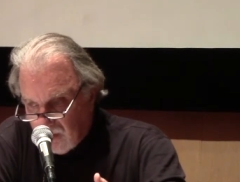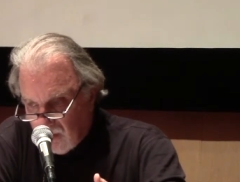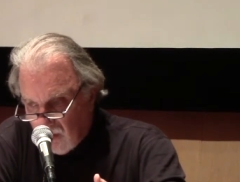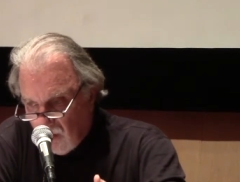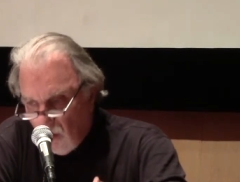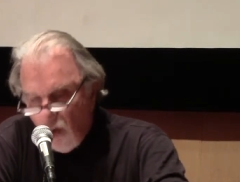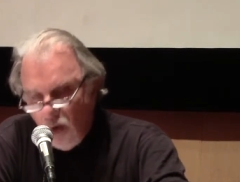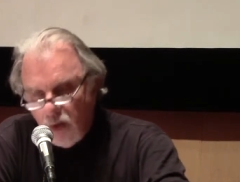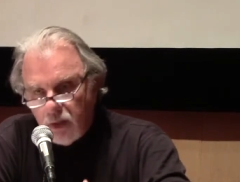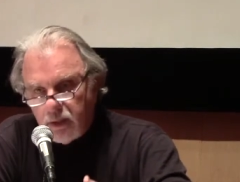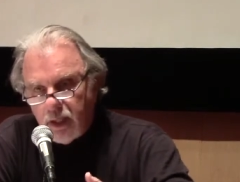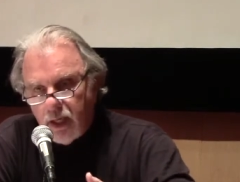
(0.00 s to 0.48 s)

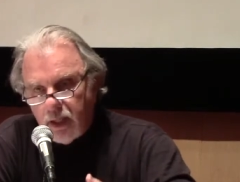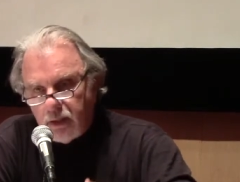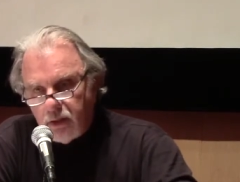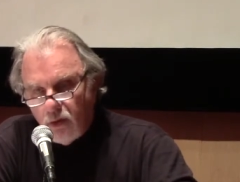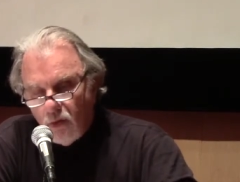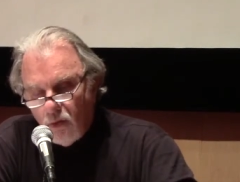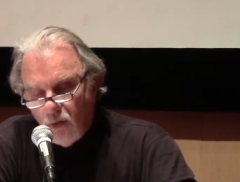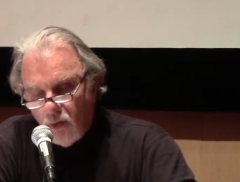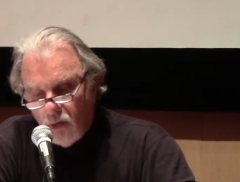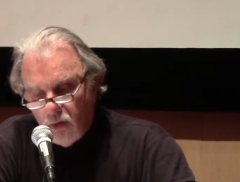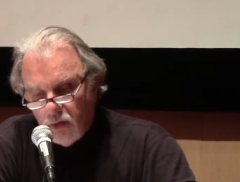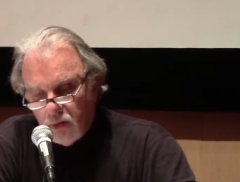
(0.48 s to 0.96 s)
called
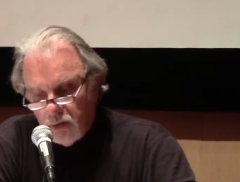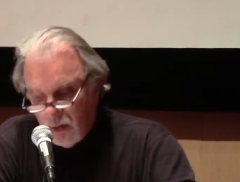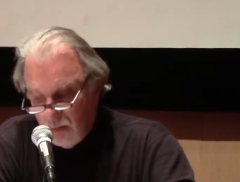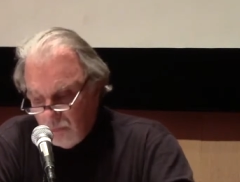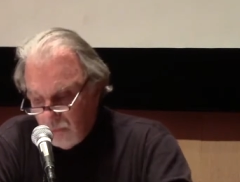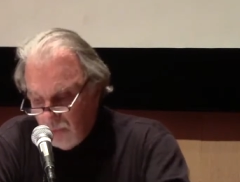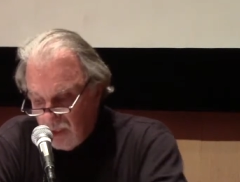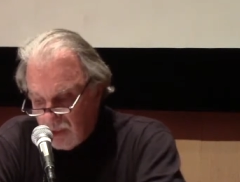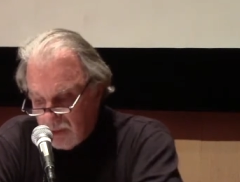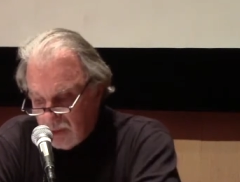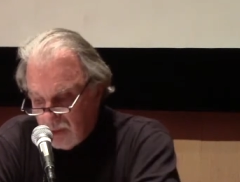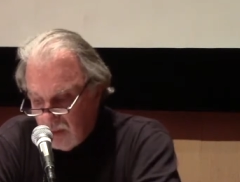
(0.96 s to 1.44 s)
on all
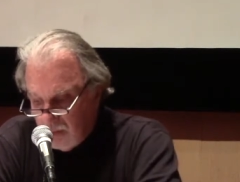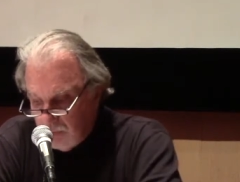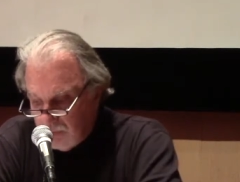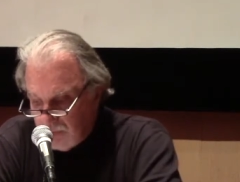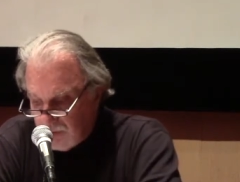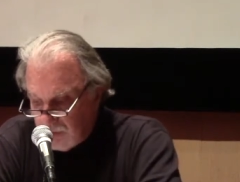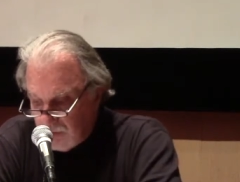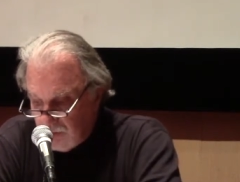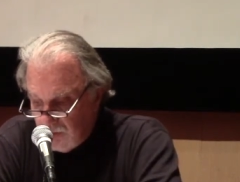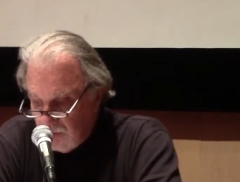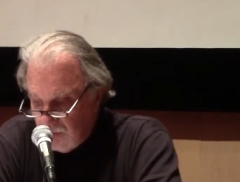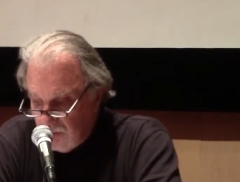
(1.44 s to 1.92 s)

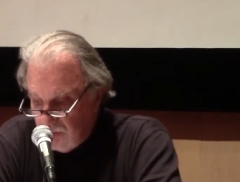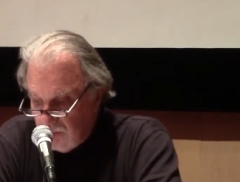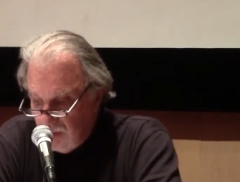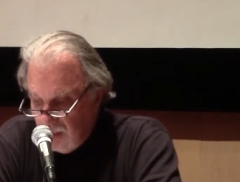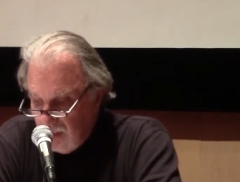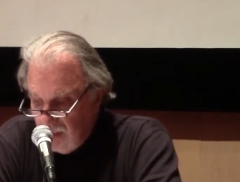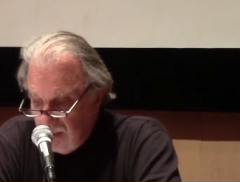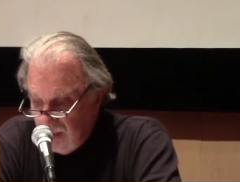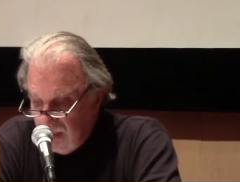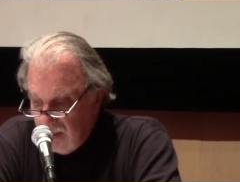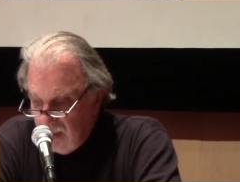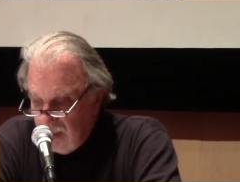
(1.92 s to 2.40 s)
Muslims to
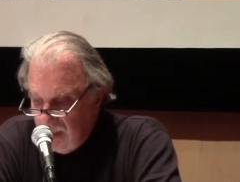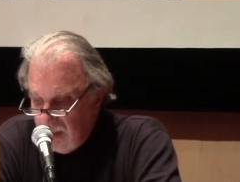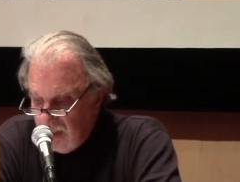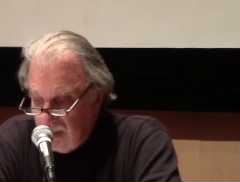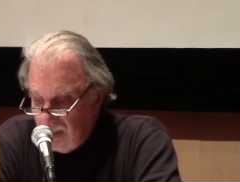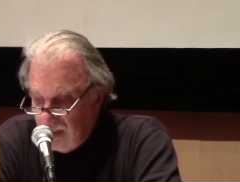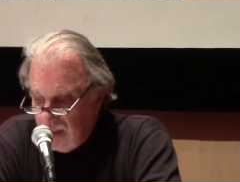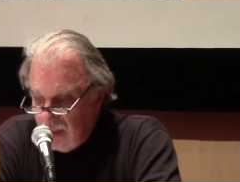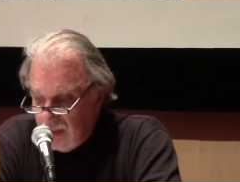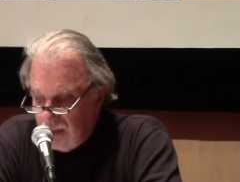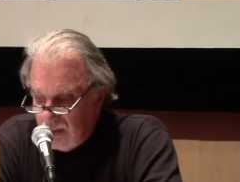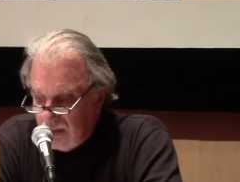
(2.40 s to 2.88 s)

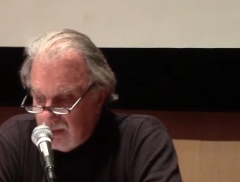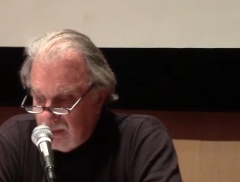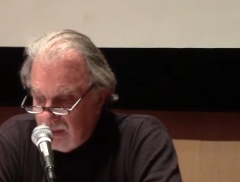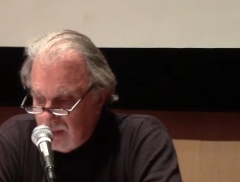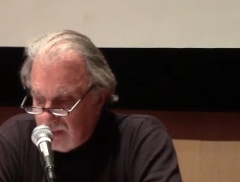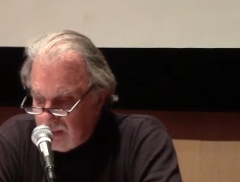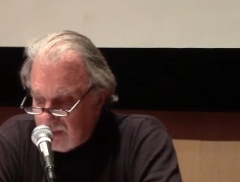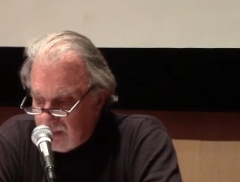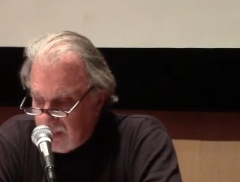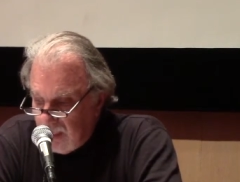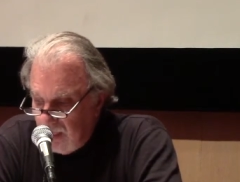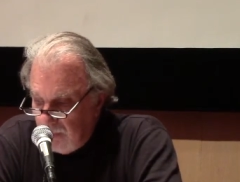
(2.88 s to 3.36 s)
uh,
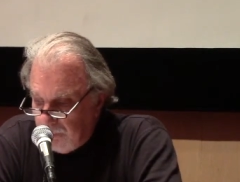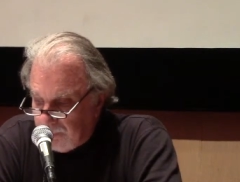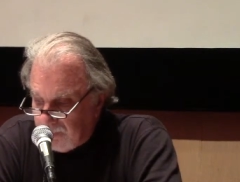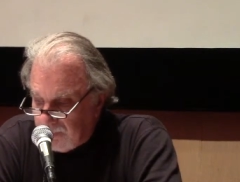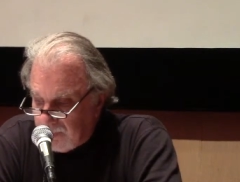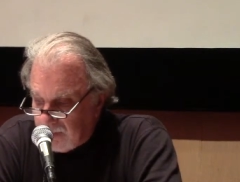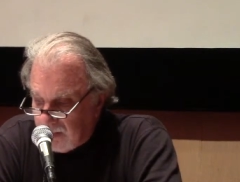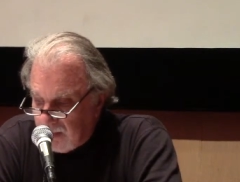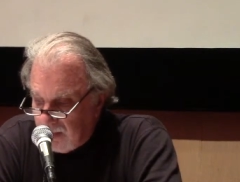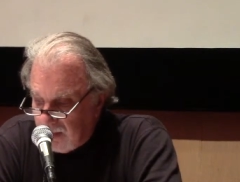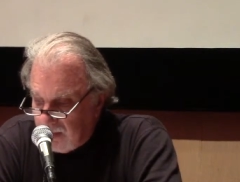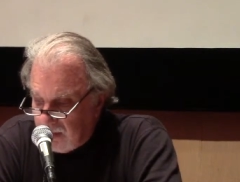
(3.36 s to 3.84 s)

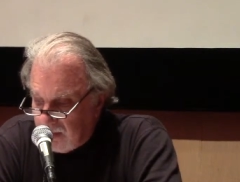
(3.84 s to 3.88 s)
accept